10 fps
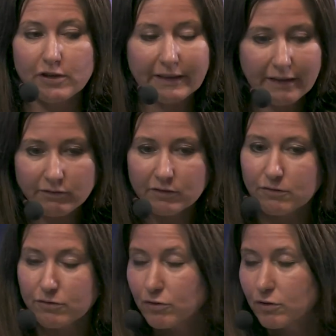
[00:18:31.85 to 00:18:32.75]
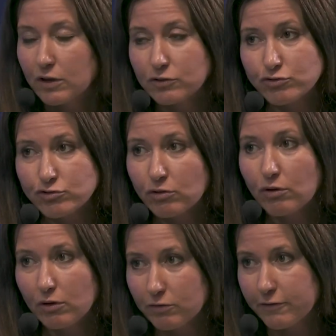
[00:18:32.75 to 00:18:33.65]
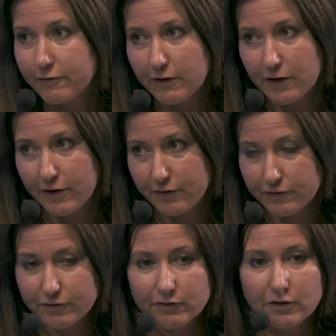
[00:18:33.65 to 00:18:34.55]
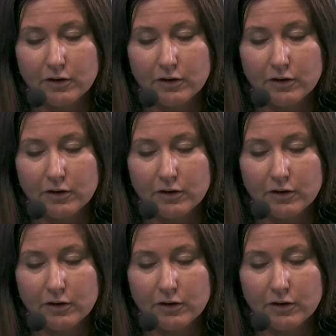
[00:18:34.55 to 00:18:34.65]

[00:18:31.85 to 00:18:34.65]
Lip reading: that even if you control for various